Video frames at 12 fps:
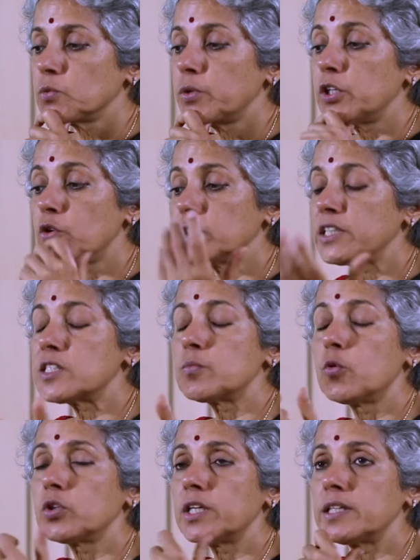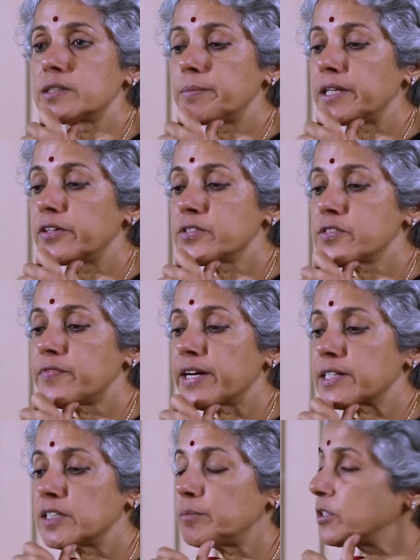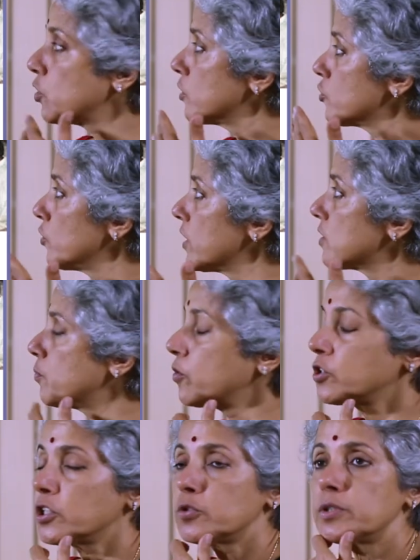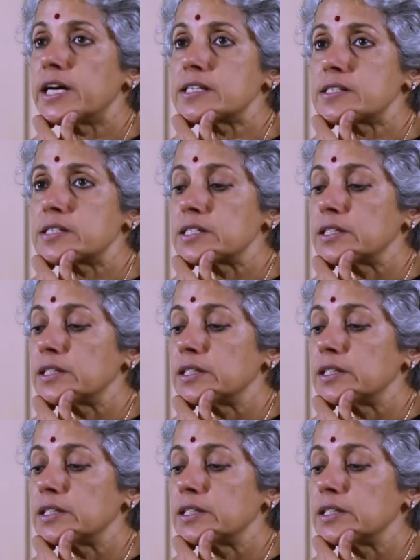We know that smoking is a big risk factor, but also exposure to dust,